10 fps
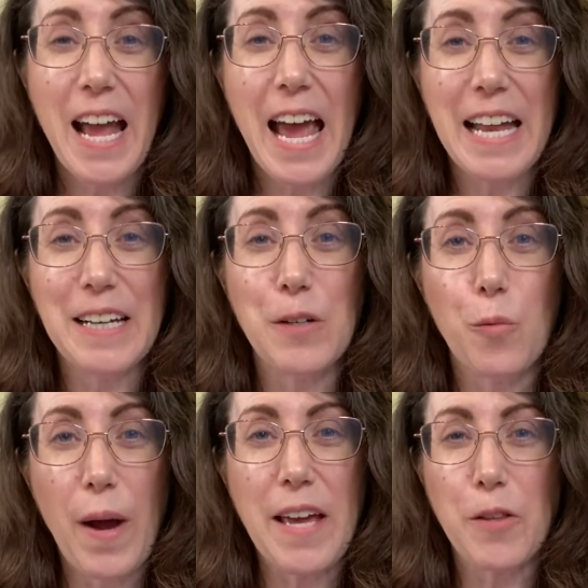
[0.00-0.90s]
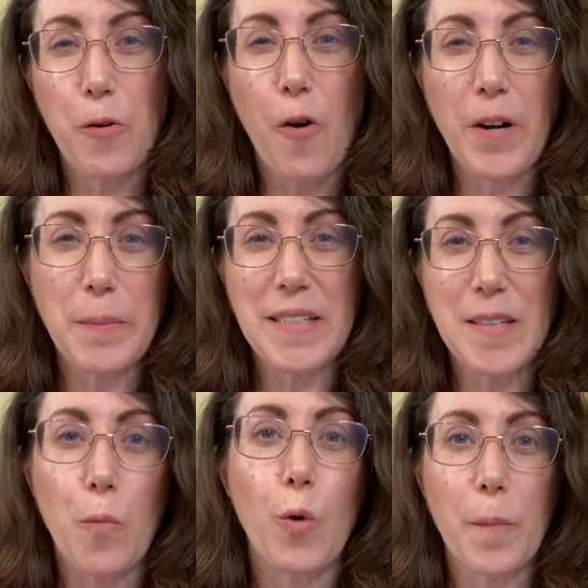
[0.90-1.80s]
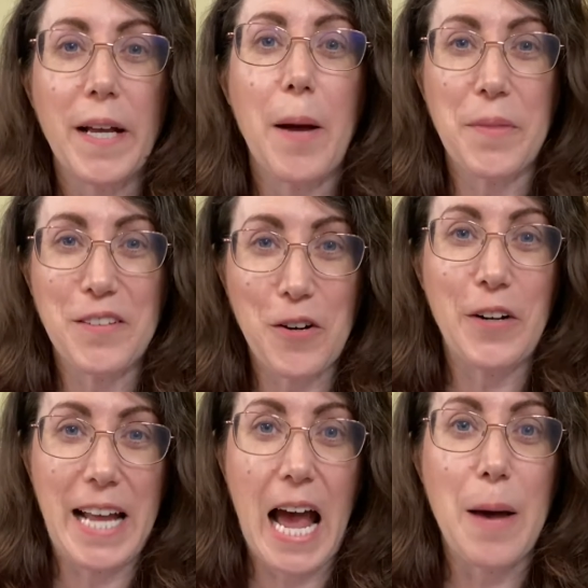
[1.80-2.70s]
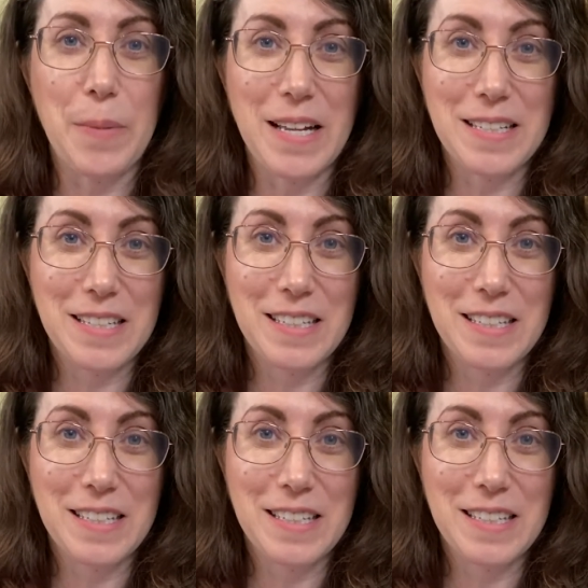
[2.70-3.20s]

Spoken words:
and in a way there will already be some warming up that's already happened.